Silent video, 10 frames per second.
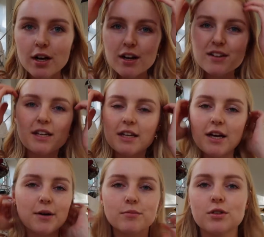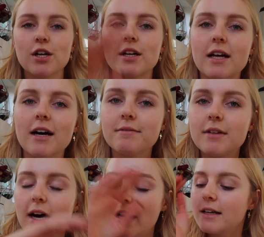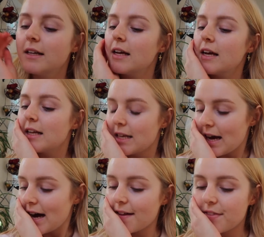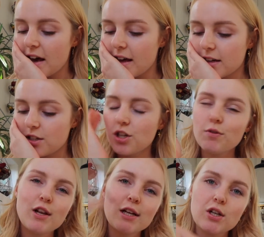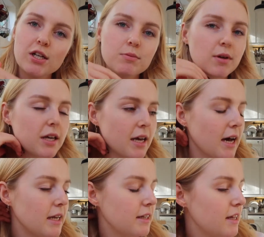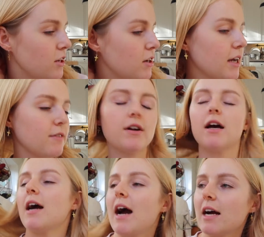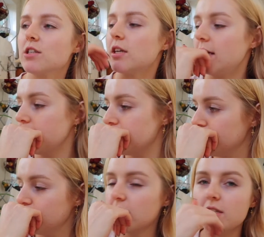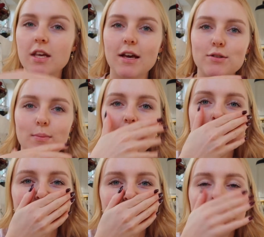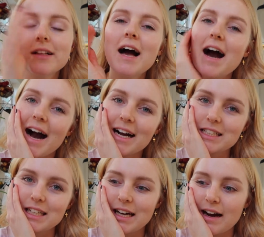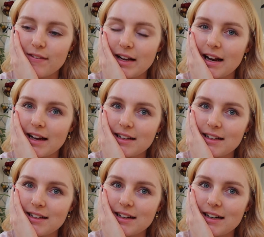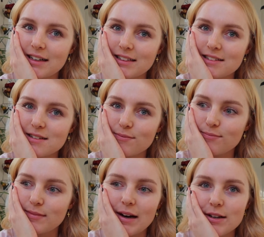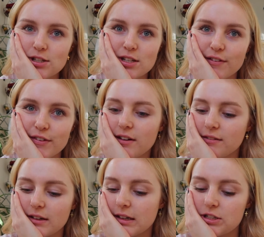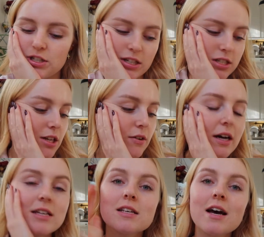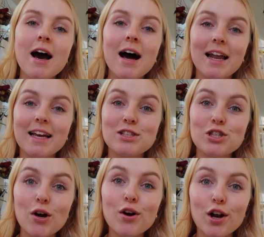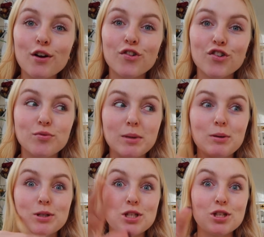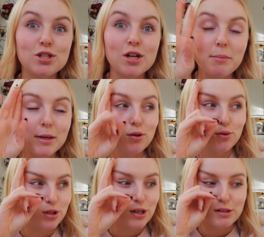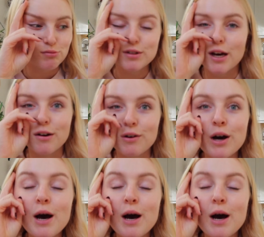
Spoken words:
it on, I was like, nope, return that, nah. And then, you know, you like try something on again, and then you kind of are like, actually, excuse me, actually I really like it, and now I just love it, and I just think it's so nice. Like it's so colourful for me, which is just not me at all, you guys will know,